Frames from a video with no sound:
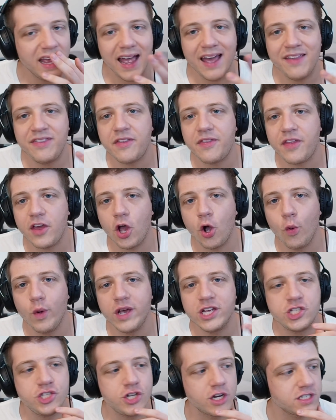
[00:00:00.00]
and then they
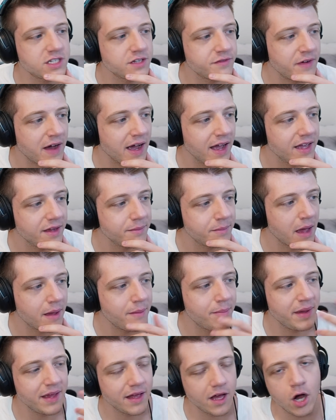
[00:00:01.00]
always justify it by
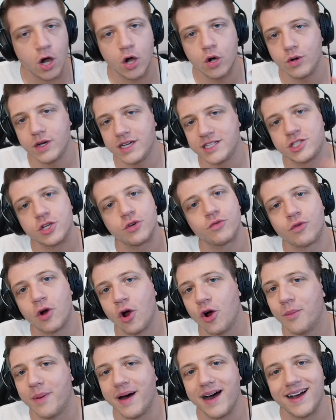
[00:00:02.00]
being oh it's a
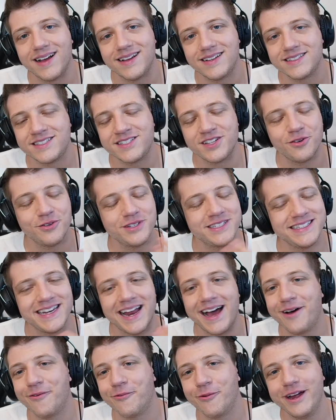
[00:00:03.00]
robot so it's
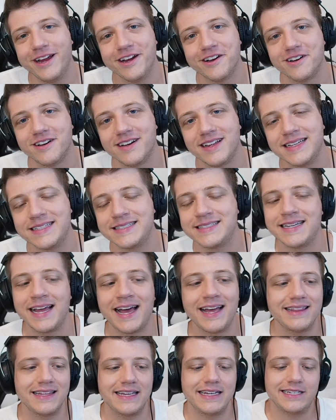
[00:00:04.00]
not weird it's
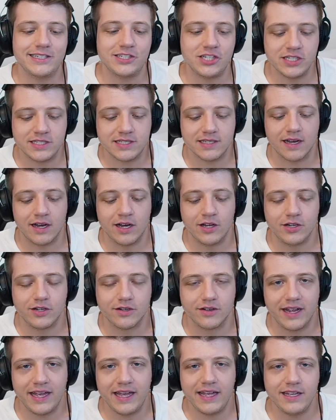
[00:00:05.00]
not like she's
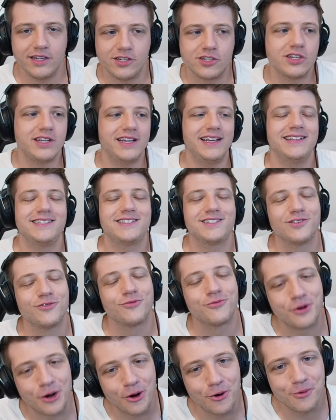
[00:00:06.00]
underage it's a
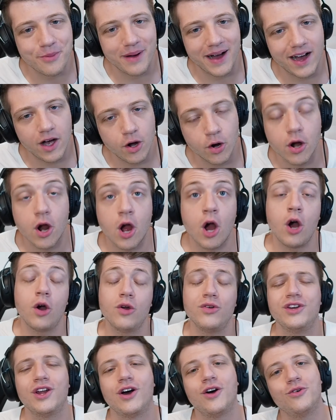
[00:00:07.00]
robot or oh
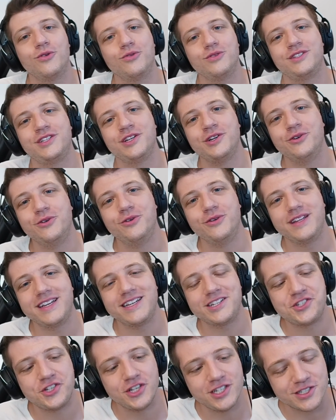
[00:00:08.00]
no dude
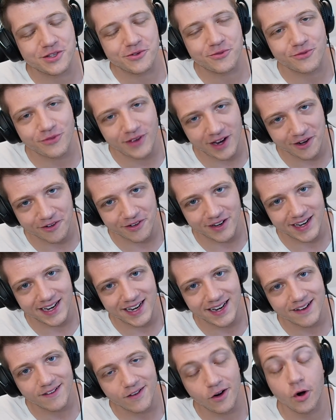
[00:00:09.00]
she's a fairy
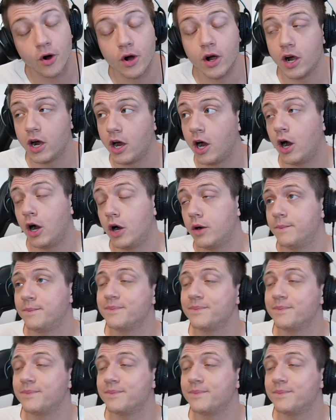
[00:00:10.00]
or oh